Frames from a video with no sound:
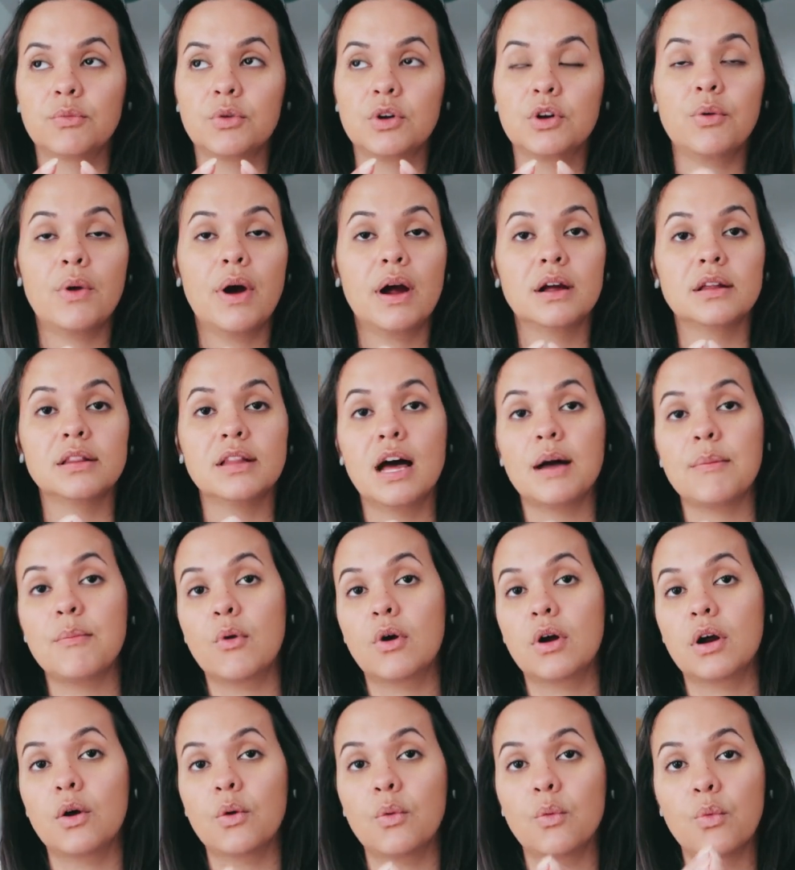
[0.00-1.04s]
require a lot
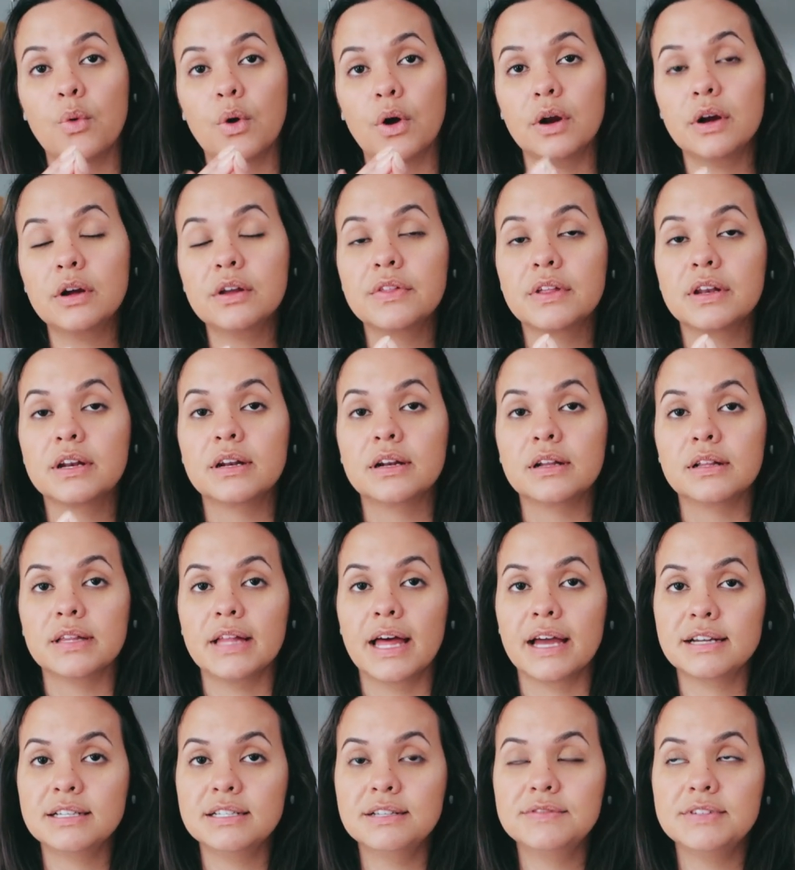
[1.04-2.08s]
more work than an
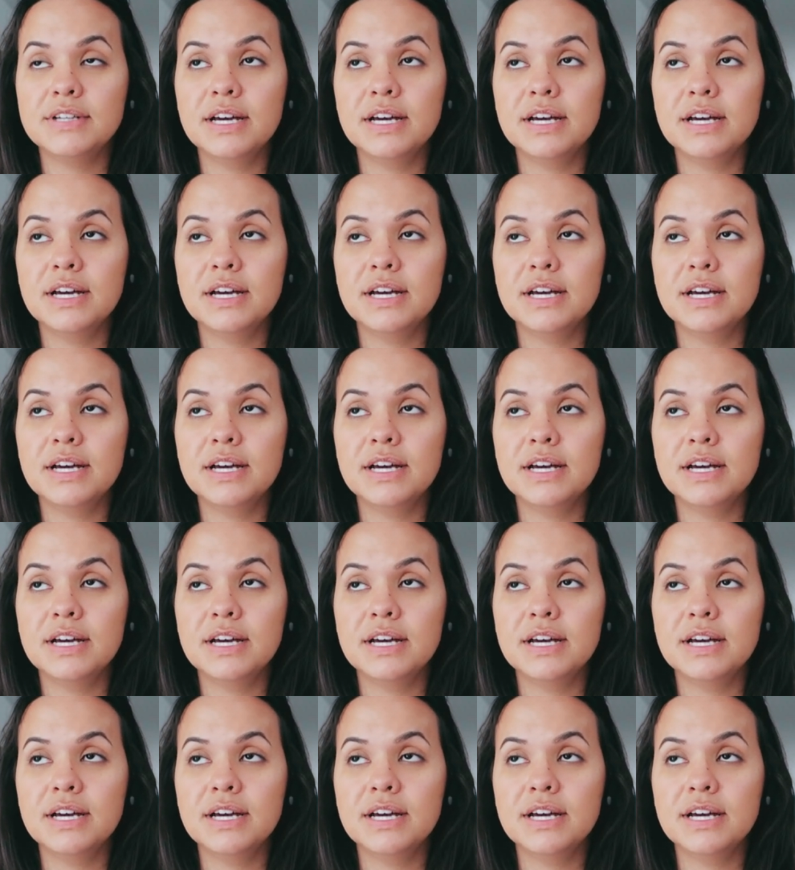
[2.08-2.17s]
elective